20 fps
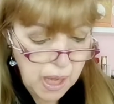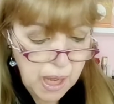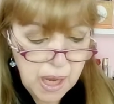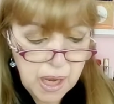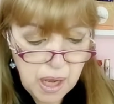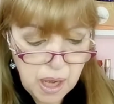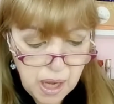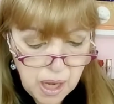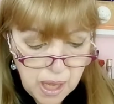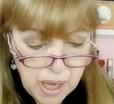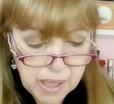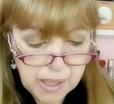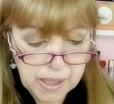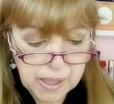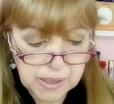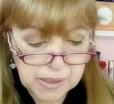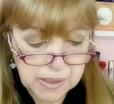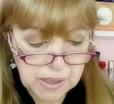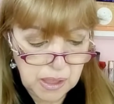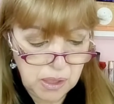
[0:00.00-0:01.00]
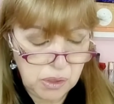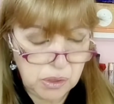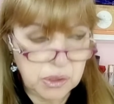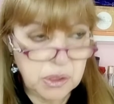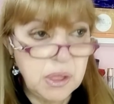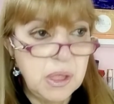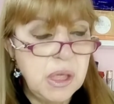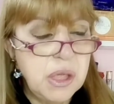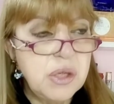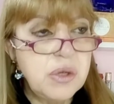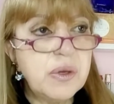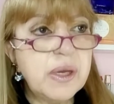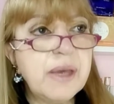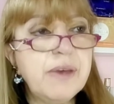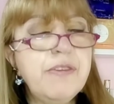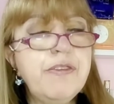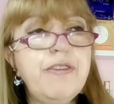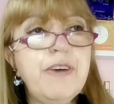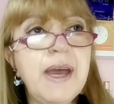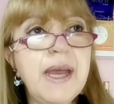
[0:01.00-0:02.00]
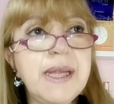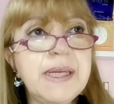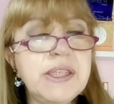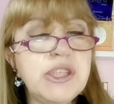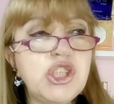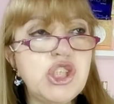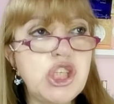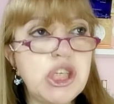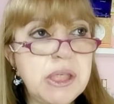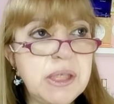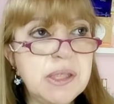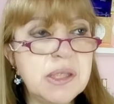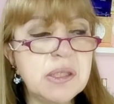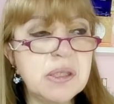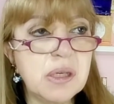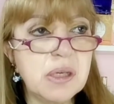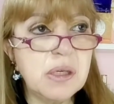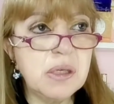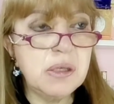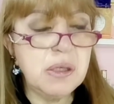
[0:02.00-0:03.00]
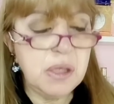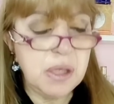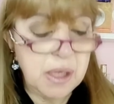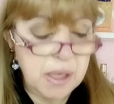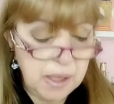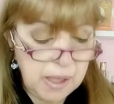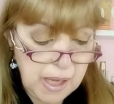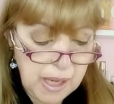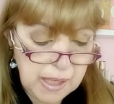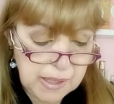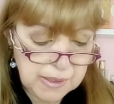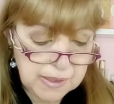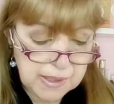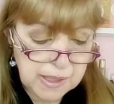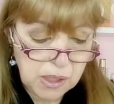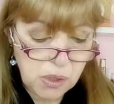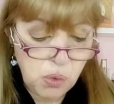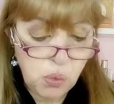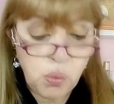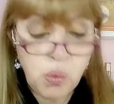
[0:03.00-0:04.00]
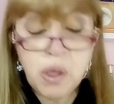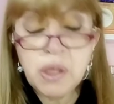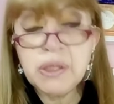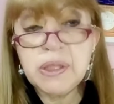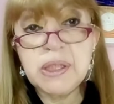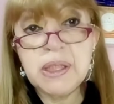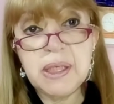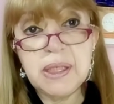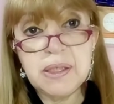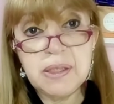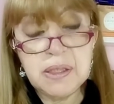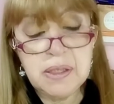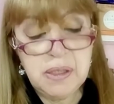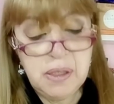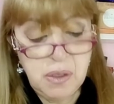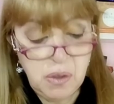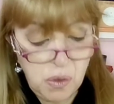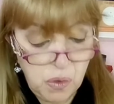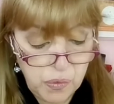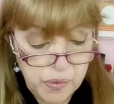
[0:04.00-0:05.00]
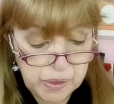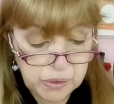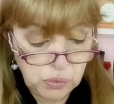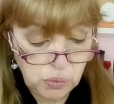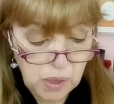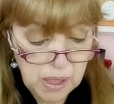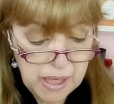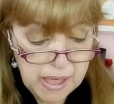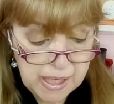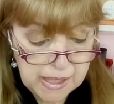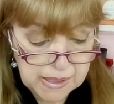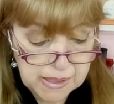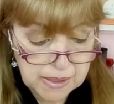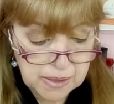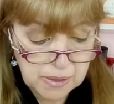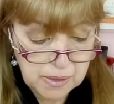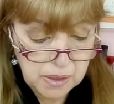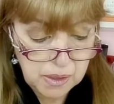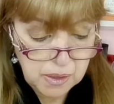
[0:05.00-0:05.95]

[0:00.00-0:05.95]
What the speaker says: I like it a lot. You can find ginger in Asaro Wanted or the Toilette.